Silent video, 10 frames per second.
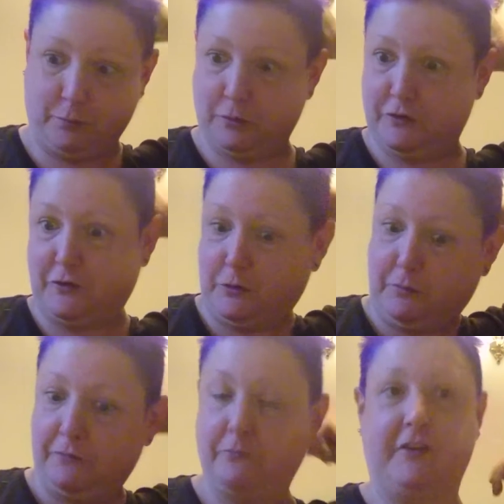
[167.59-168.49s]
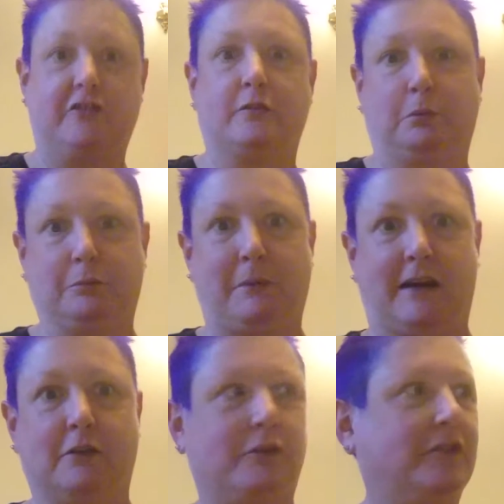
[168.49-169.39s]
what to do with vegetables,
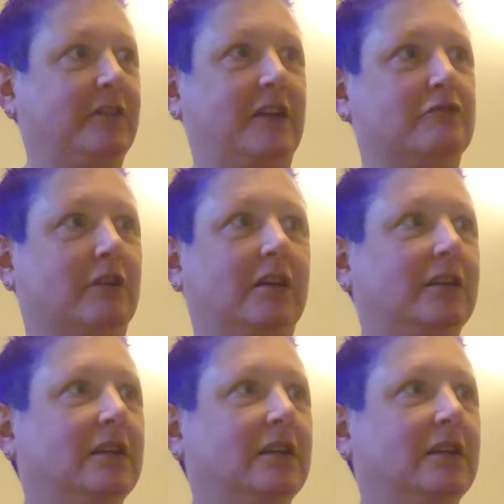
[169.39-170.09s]
marrows, etc.